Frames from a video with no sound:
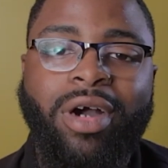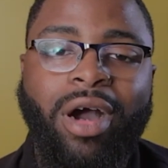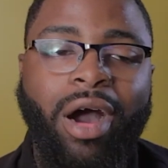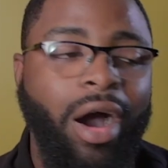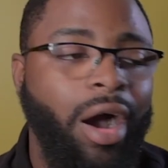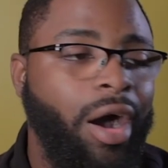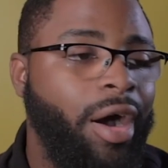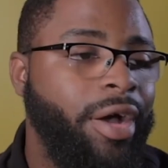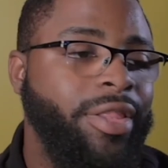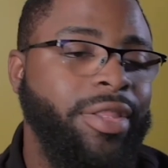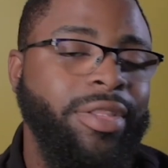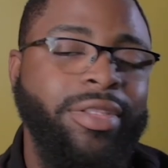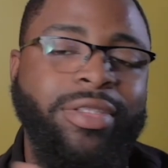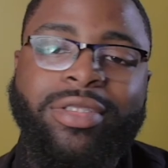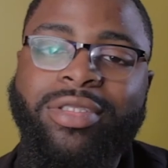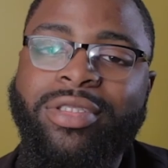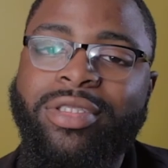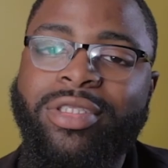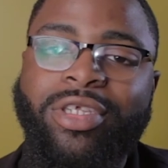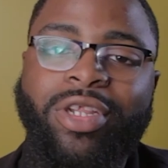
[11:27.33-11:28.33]
on
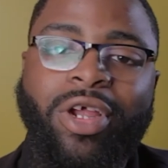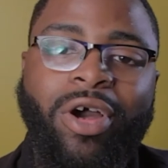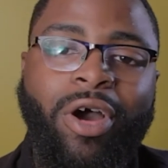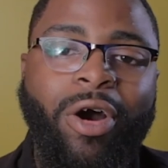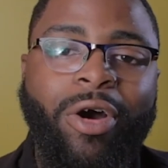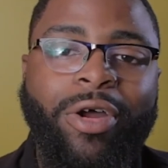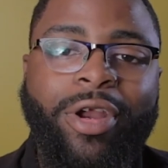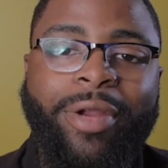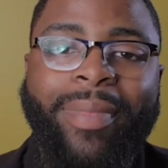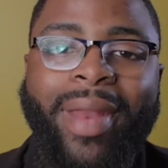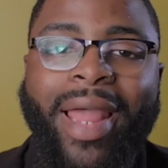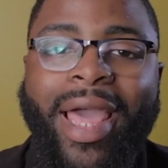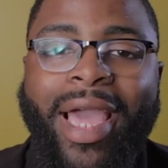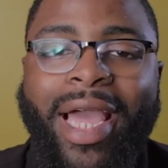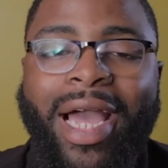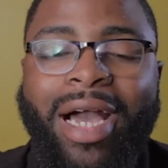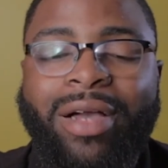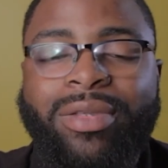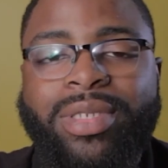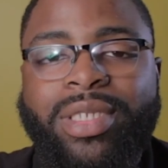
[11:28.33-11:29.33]
the Black
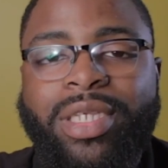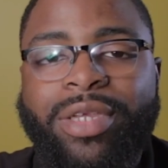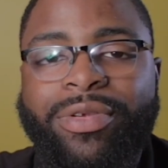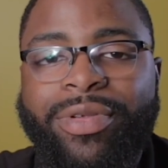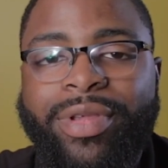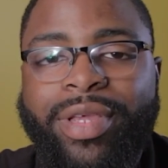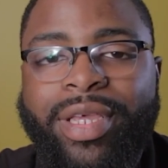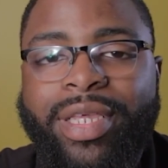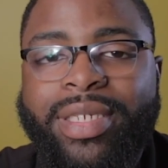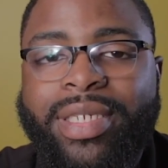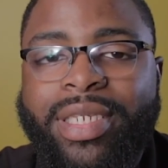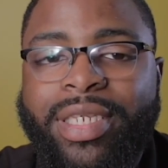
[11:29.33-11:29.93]
Couch series